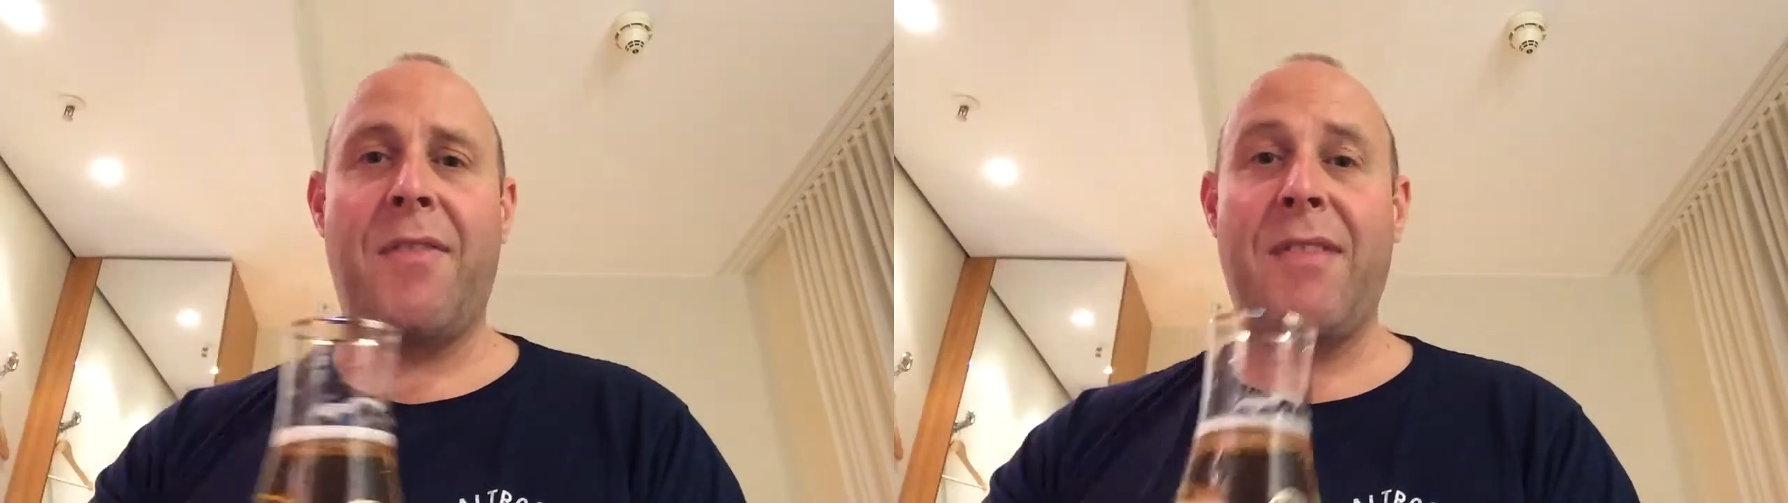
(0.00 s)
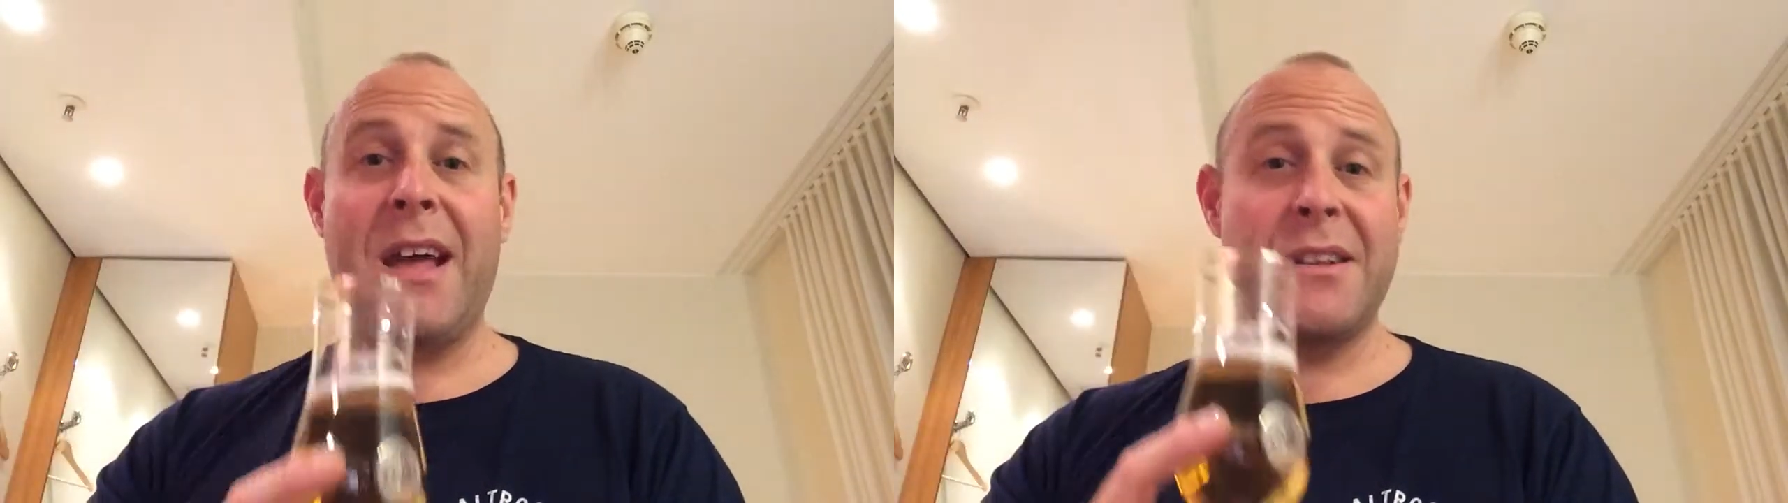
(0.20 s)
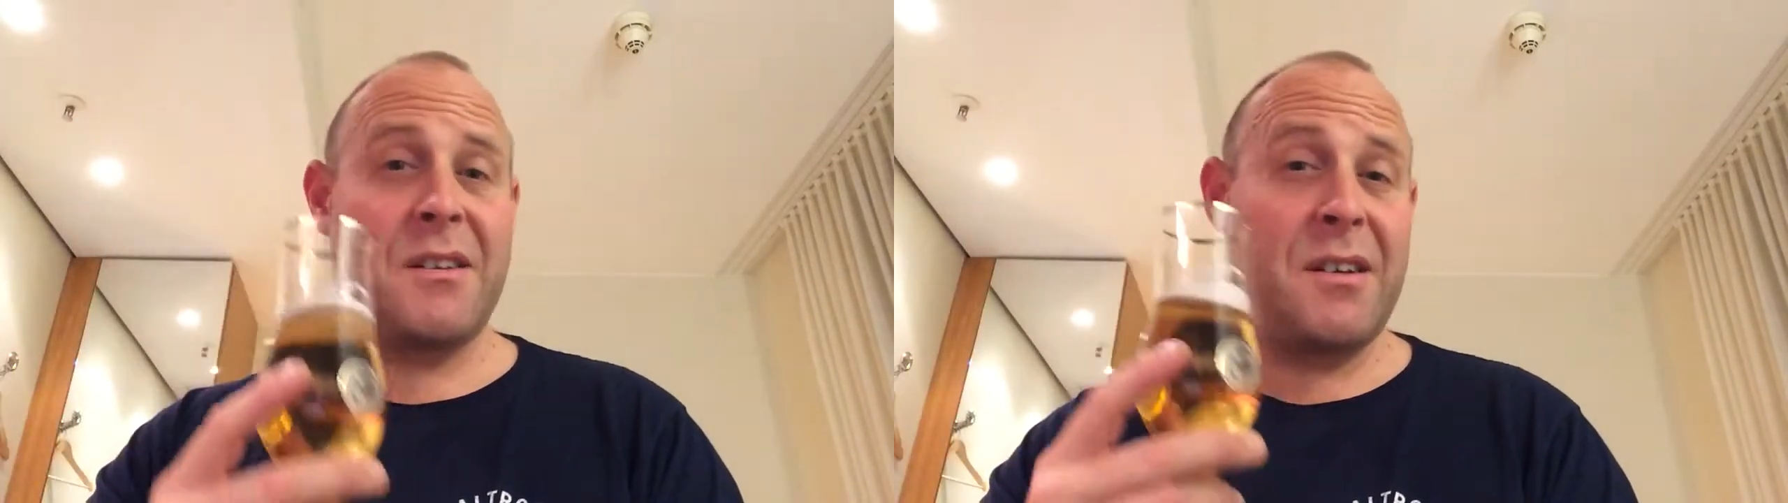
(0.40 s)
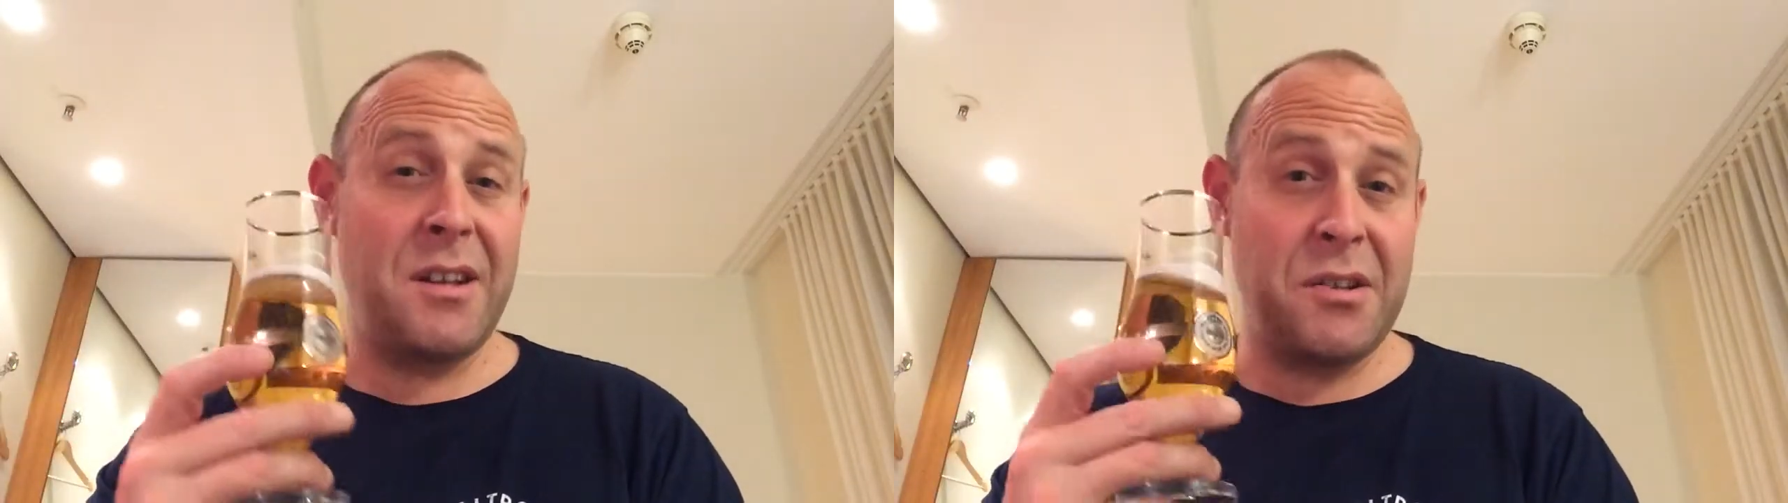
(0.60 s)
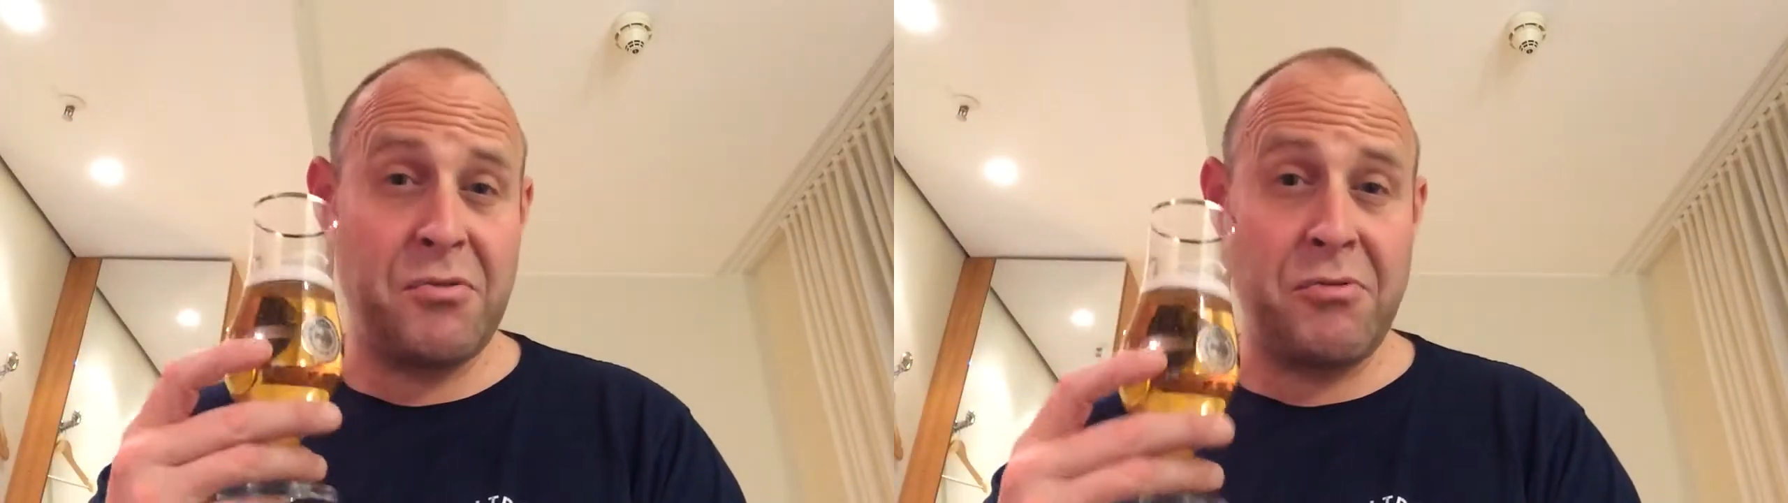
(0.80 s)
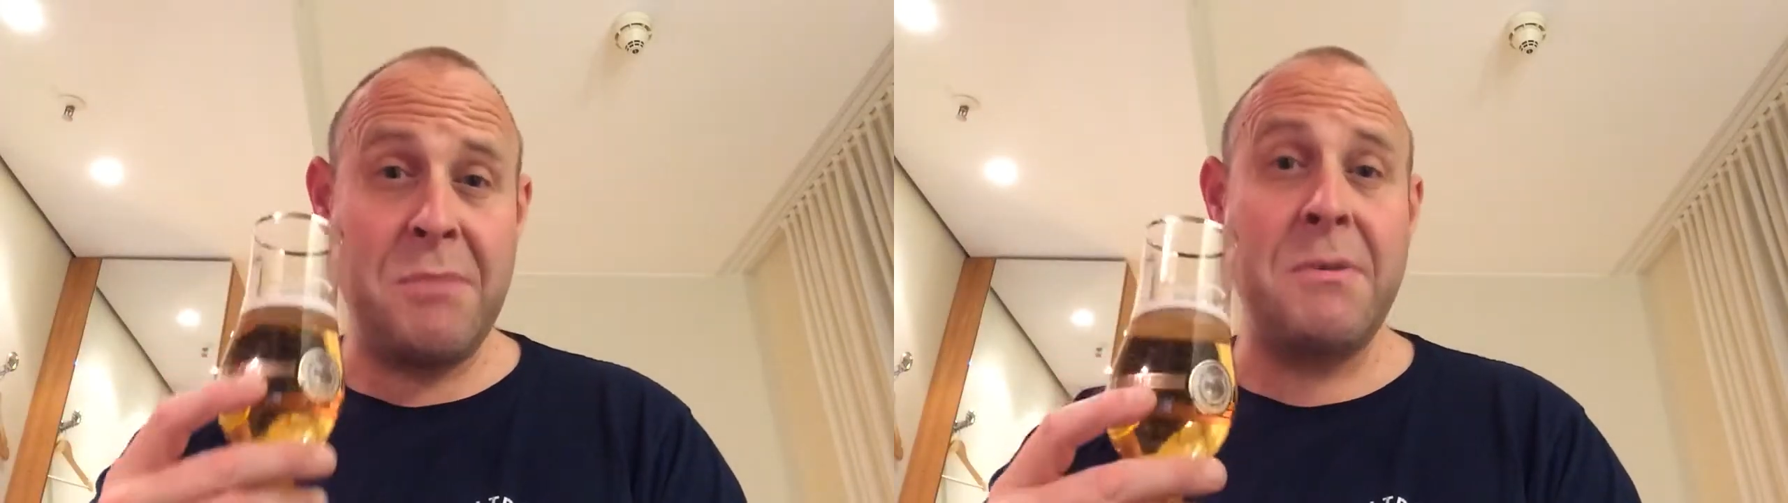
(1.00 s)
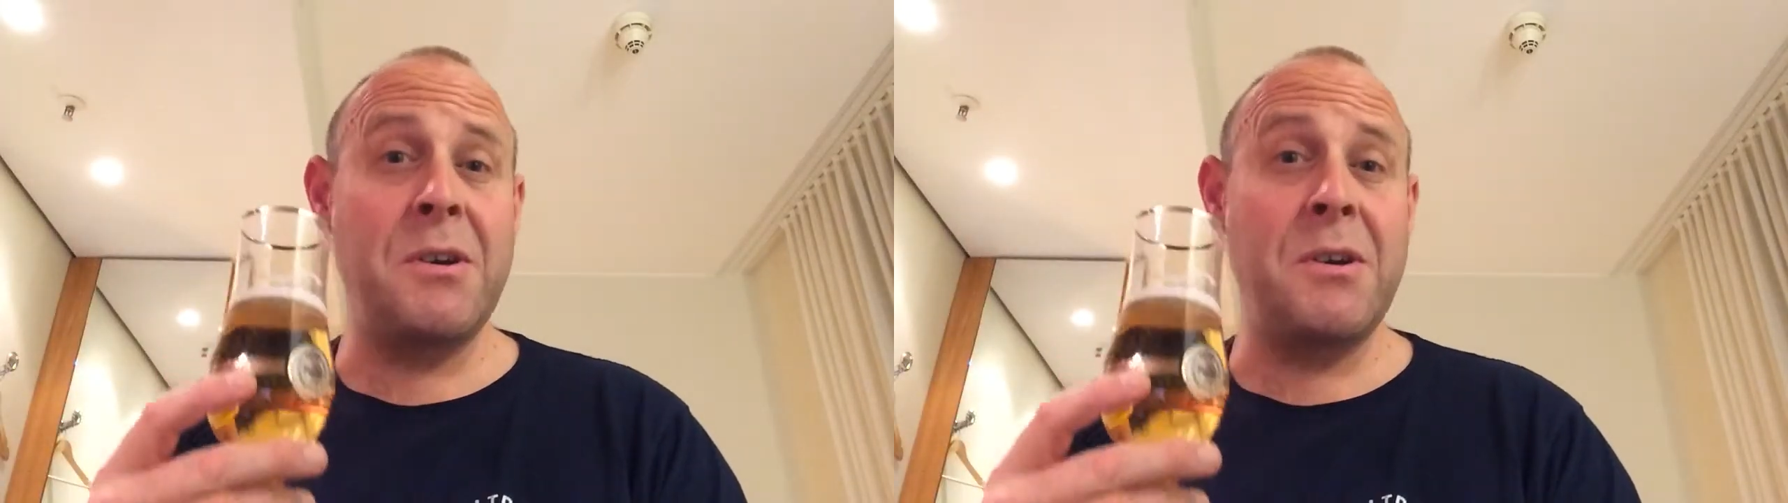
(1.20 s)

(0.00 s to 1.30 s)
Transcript: and that's an extremely